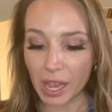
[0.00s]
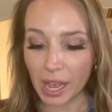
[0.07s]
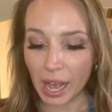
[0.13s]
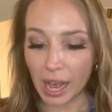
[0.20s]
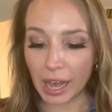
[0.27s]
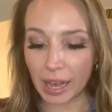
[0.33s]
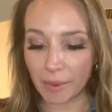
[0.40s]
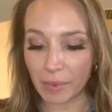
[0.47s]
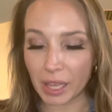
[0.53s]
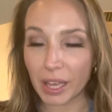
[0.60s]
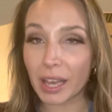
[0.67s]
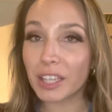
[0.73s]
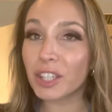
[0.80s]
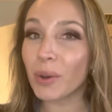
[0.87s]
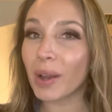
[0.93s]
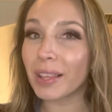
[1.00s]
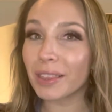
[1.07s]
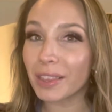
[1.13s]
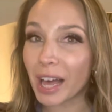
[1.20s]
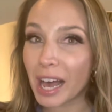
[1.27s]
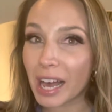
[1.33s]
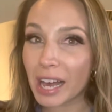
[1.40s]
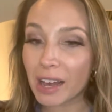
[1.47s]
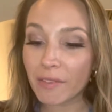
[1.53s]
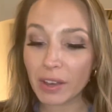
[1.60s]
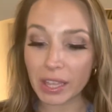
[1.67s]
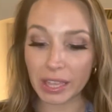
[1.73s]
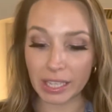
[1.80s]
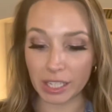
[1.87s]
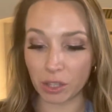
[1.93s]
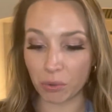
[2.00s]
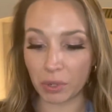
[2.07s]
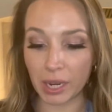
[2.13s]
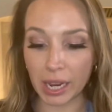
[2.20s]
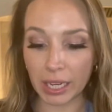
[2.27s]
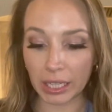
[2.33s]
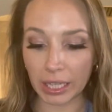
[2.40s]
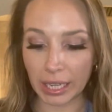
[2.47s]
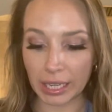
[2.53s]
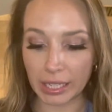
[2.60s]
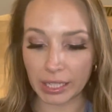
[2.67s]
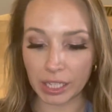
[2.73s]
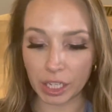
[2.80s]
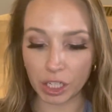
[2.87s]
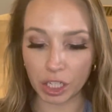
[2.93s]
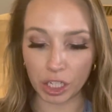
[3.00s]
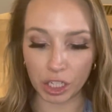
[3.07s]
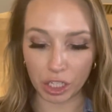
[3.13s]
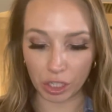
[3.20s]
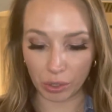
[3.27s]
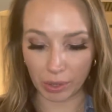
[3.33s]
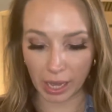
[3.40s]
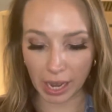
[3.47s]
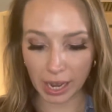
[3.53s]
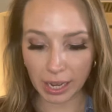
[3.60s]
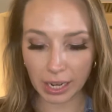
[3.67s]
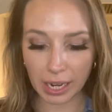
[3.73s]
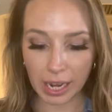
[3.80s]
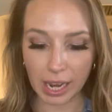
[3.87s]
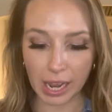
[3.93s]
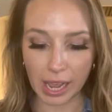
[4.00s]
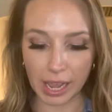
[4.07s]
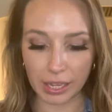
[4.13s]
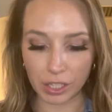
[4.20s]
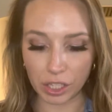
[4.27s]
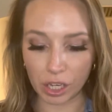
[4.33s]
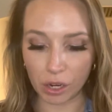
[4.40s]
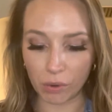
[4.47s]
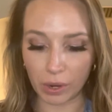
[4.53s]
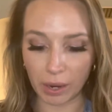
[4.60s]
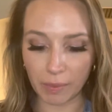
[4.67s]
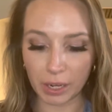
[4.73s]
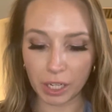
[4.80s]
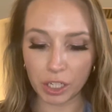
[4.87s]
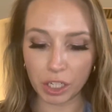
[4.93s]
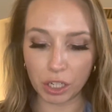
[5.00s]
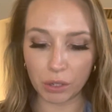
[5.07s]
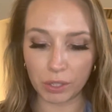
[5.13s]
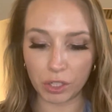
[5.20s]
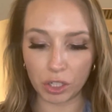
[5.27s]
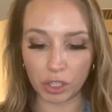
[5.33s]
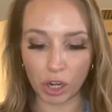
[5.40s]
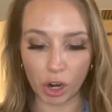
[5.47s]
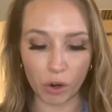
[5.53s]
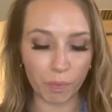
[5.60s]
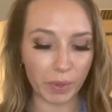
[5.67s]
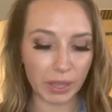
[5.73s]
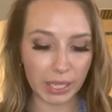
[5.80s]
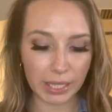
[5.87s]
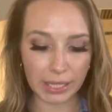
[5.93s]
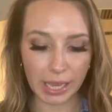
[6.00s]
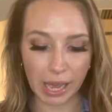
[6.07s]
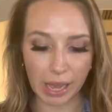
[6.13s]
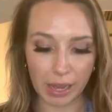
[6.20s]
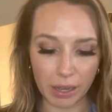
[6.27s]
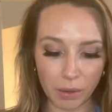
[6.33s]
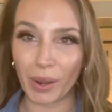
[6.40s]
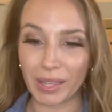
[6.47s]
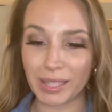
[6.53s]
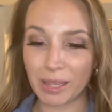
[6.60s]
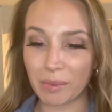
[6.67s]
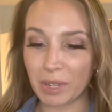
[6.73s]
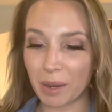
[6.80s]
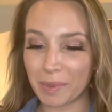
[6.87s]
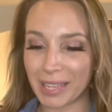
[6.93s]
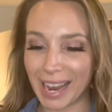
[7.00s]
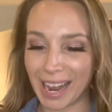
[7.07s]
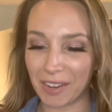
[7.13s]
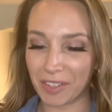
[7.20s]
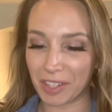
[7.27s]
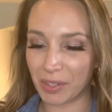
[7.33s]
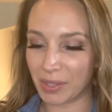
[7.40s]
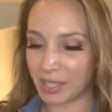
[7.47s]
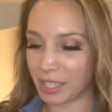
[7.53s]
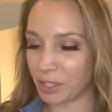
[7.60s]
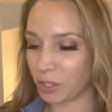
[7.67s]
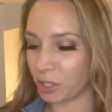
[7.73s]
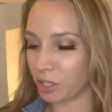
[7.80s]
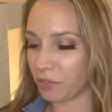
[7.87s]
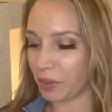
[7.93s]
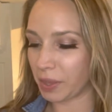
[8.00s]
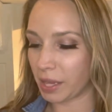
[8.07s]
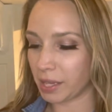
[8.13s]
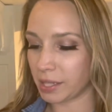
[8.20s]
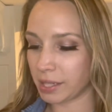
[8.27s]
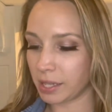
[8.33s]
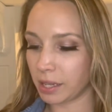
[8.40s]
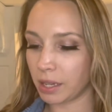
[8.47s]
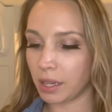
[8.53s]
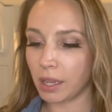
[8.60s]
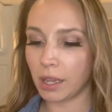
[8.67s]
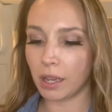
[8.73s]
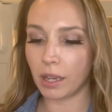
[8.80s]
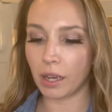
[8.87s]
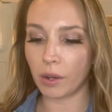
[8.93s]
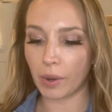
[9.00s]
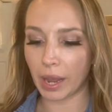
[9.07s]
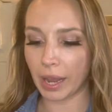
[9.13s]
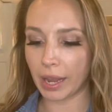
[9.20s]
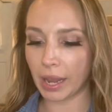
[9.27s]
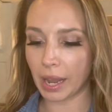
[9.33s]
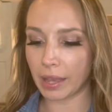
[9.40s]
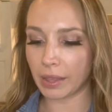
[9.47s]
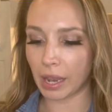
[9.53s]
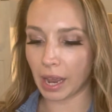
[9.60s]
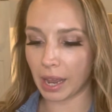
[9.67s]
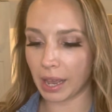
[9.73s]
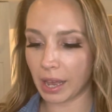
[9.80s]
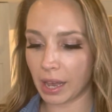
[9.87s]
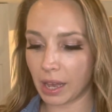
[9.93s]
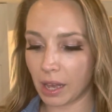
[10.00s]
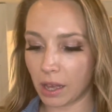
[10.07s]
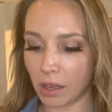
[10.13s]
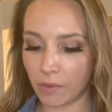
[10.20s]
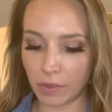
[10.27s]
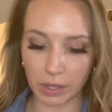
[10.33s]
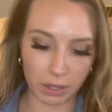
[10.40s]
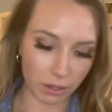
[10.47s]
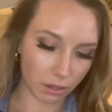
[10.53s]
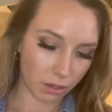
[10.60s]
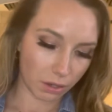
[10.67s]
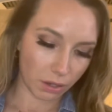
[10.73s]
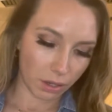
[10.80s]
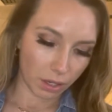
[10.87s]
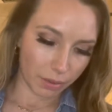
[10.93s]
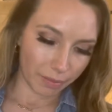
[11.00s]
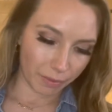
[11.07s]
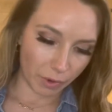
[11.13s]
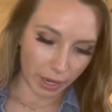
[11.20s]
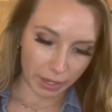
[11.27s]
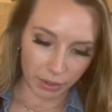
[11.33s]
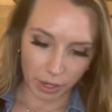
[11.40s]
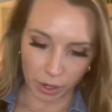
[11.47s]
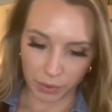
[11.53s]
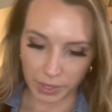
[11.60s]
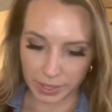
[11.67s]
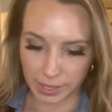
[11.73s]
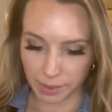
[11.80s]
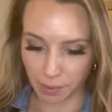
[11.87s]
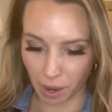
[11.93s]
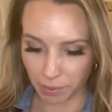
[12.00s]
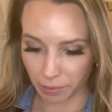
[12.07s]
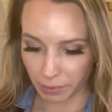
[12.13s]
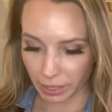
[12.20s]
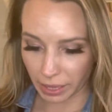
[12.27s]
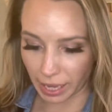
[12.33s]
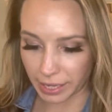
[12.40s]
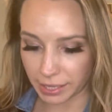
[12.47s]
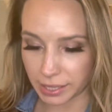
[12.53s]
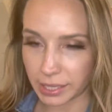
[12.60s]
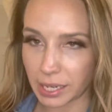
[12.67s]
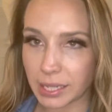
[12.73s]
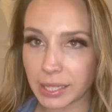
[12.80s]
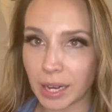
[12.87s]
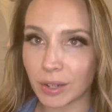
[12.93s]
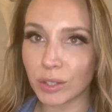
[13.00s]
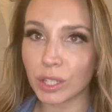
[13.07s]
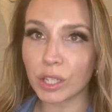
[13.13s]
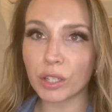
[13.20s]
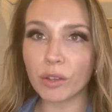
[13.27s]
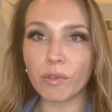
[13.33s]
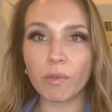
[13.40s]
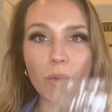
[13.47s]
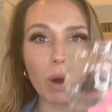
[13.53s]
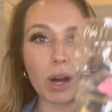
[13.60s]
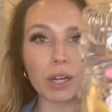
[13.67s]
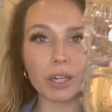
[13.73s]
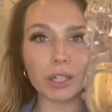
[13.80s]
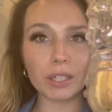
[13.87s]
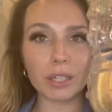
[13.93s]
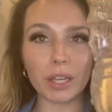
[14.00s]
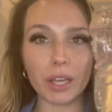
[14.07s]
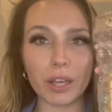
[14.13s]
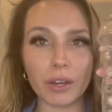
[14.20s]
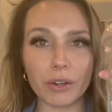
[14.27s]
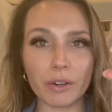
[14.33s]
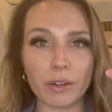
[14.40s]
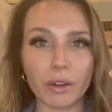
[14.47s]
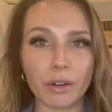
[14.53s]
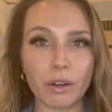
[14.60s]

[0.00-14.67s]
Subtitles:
I love this 3-day cleanse to do that. And so what I'm gonna do is just open this up. Okay, sometimes I have to use scissors for this, okay? And I have, I don't know, this is probably like 6 ounces of water here,